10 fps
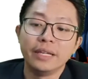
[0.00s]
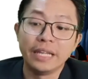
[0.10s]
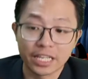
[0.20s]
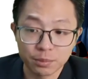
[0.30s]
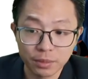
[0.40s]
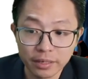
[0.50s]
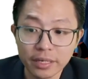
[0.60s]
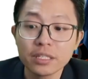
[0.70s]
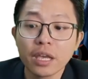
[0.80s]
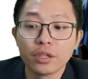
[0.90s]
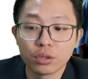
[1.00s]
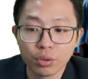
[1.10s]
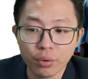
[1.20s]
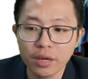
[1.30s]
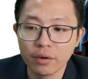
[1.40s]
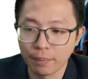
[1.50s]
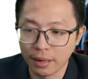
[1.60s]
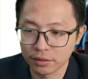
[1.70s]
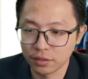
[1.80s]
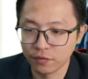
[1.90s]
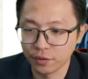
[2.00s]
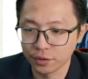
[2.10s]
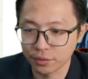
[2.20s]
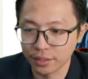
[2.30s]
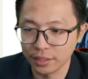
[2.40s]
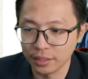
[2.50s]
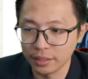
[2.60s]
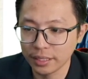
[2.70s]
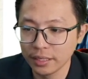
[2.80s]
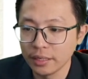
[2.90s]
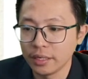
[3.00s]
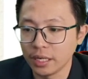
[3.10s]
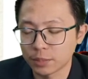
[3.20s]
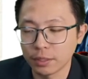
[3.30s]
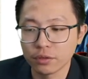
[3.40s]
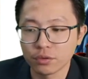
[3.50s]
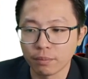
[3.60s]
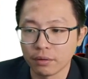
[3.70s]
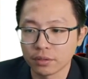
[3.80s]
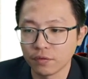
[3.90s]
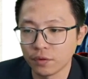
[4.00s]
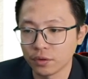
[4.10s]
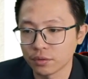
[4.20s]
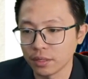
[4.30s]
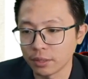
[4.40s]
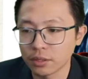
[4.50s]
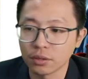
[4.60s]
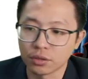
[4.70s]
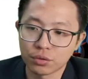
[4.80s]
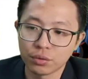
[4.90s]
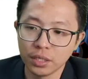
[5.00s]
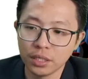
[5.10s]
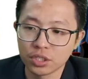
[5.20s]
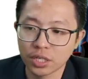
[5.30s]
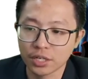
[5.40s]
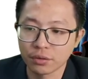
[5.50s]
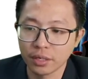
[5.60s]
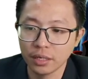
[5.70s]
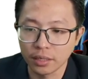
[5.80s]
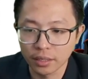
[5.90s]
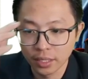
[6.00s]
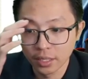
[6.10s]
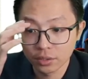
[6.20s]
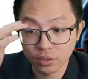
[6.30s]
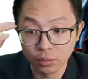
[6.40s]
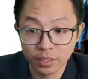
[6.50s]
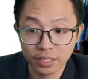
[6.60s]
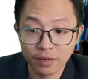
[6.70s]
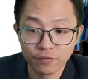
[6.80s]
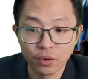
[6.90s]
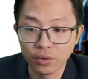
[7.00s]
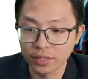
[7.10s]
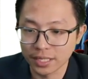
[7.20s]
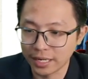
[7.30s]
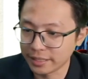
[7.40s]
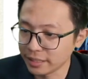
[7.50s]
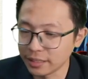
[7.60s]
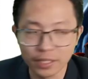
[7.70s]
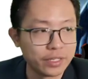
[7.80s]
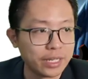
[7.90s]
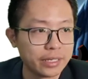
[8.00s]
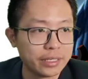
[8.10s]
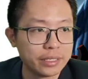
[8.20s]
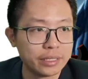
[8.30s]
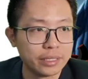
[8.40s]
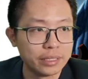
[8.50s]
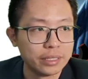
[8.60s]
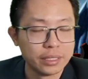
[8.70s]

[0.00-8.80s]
It experienced 3 repulsive force already. It experienced repulsive force already because got 3 charge already. So the work done for is harder, even harder.